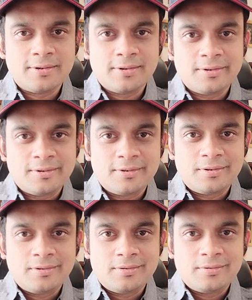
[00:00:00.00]

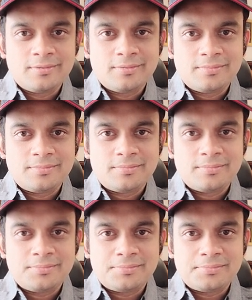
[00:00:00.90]

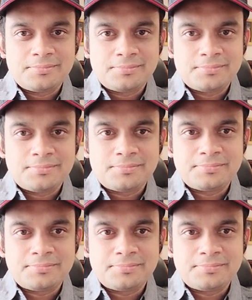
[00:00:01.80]
(silent)